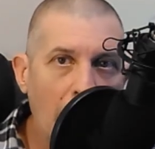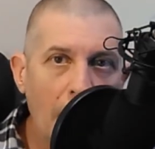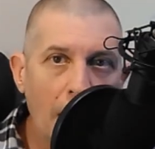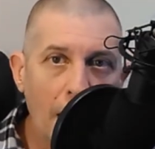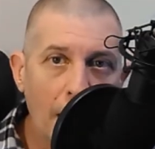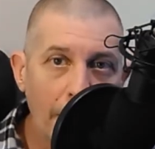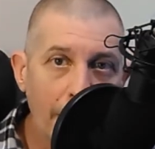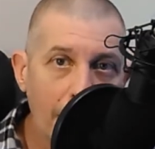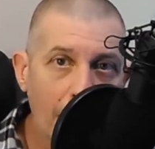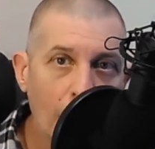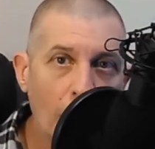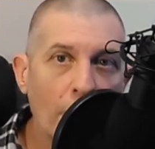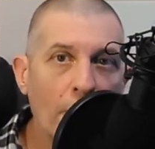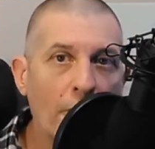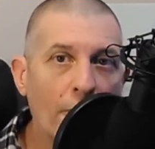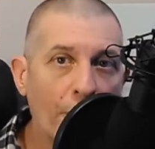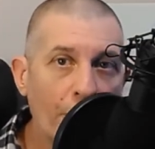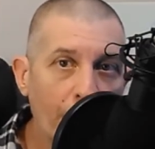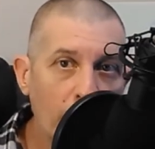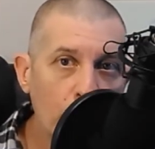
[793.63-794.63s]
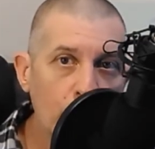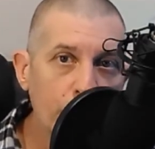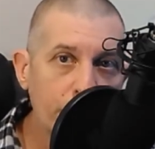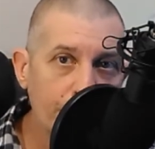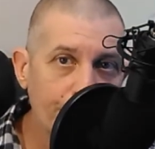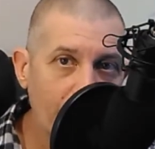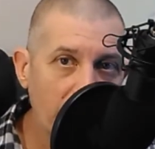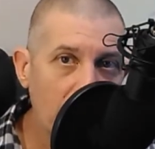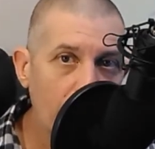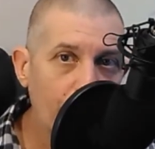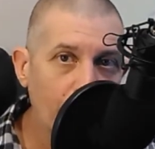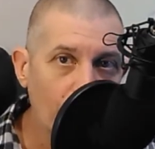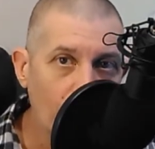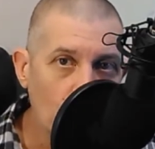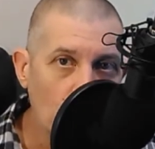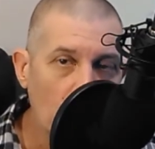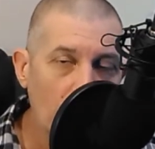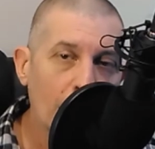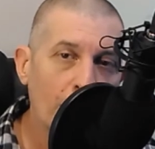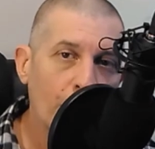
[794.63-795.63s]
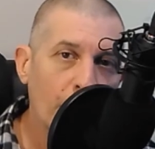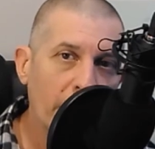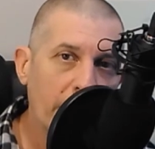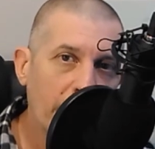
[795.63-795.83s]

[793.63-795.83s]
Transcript: hire those people